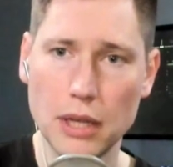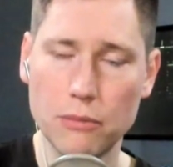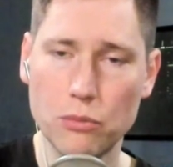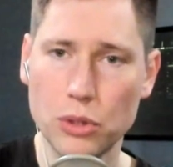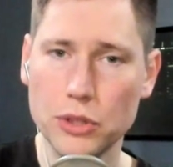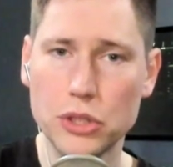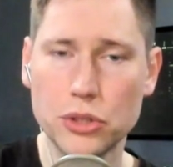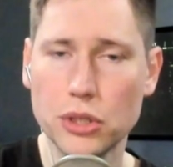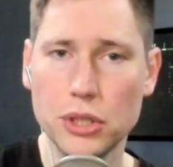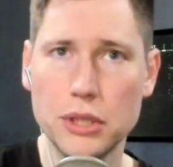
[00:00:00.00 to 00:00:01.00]
a really
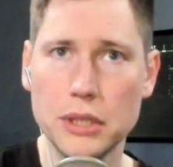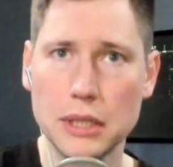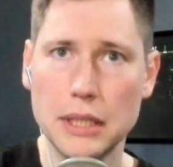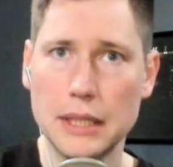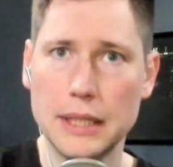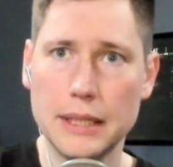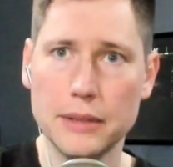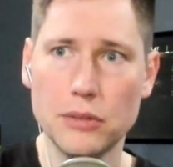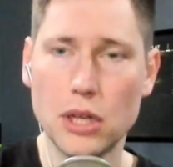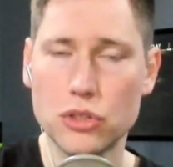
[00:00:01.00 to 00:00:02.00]
good
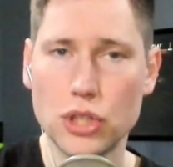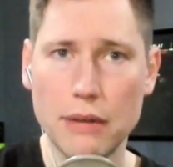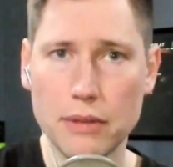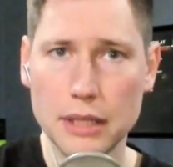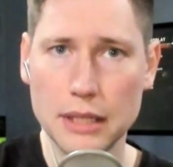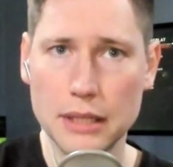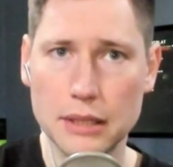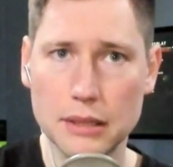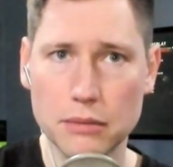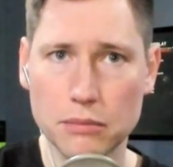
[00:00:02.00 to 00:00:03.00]
longevity.
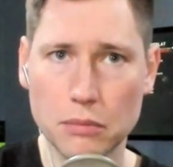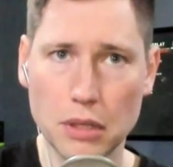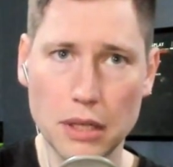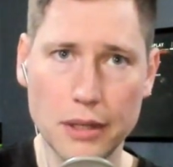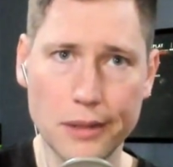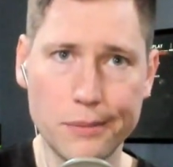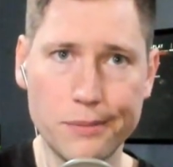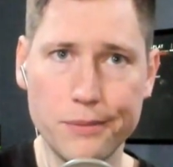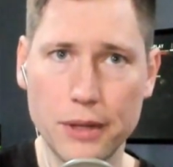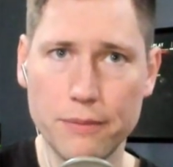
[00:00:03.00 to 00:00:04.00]
Uh,
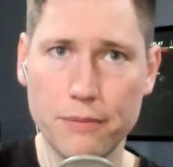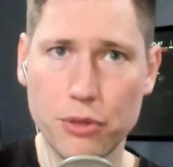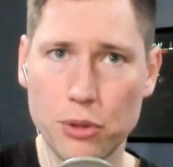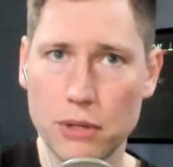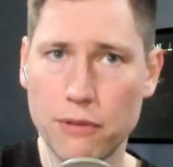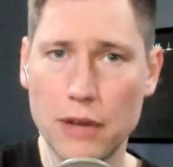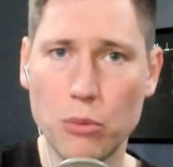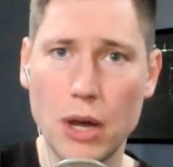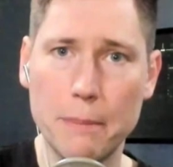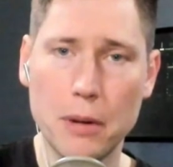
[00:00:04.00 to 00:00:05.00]
a
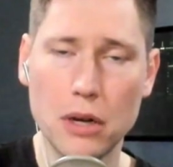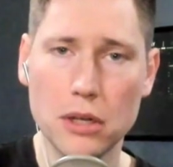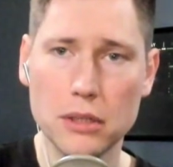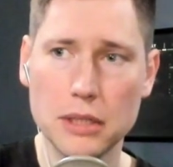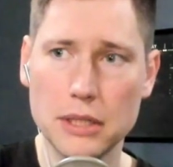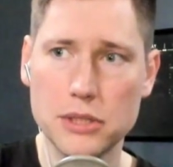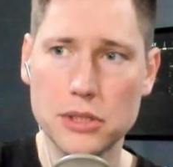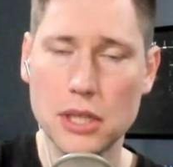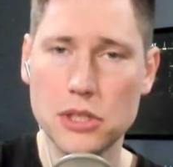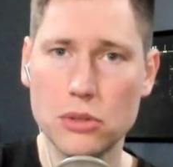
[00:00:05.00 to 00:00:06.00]
35 watt part
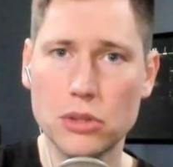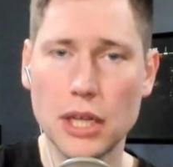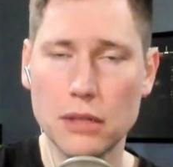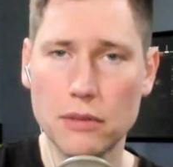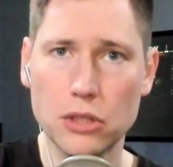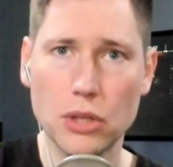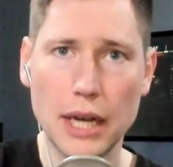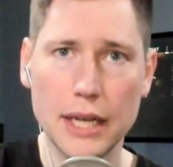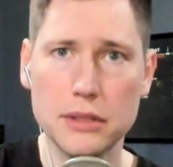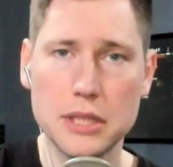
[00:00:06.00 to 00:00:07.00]
is considered kind of like your
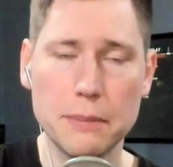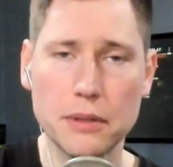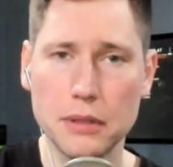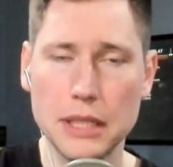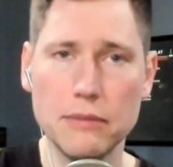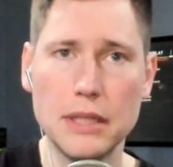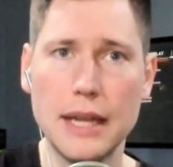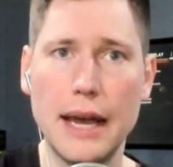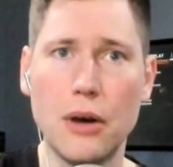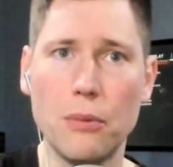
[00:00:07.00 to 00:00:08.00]
high end typically even
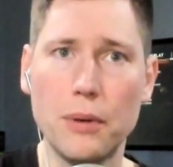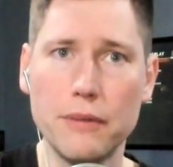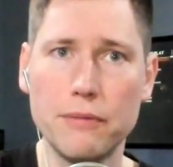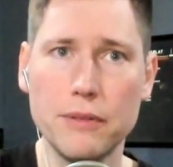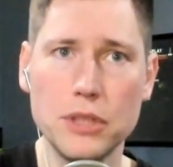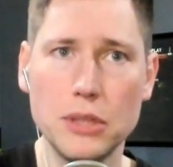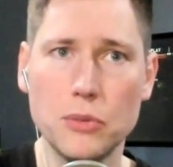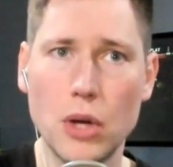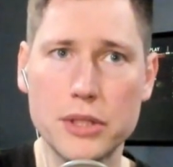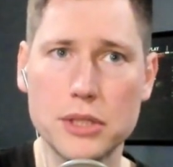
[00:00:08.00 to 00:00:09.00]
now, but
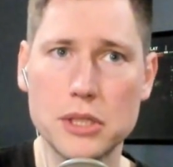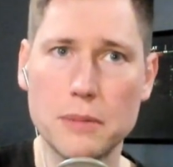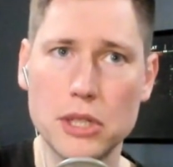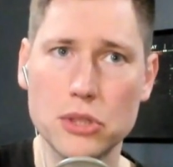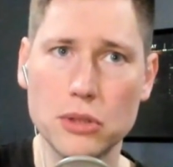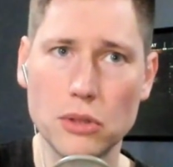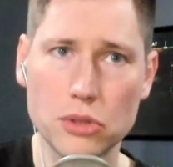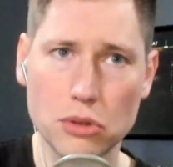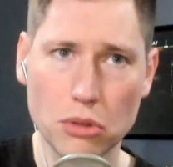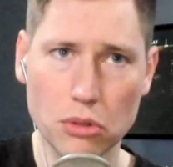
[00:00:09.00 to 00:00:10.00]
15 watts, especially
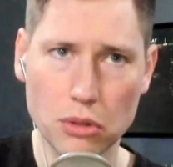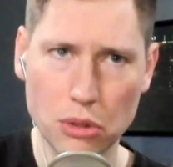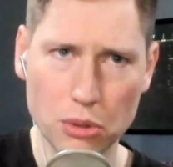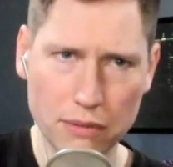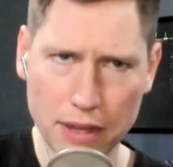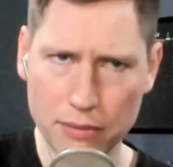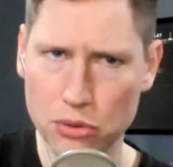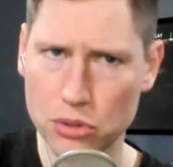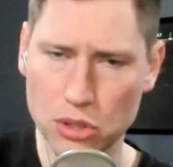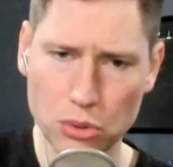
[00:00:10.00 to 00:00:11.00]
those the
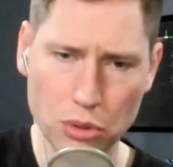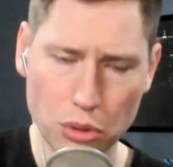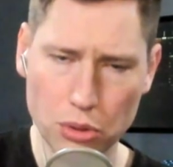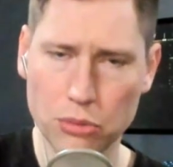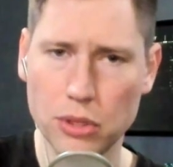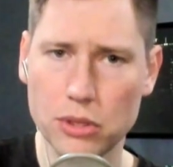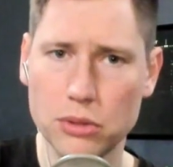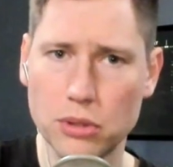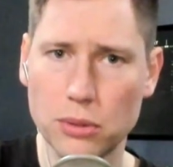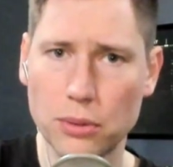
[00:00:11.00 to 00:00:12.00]
3500U, the
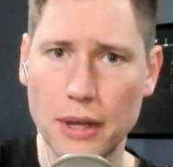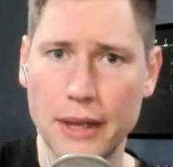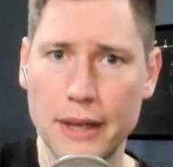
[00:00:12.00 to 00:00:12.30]
3300U,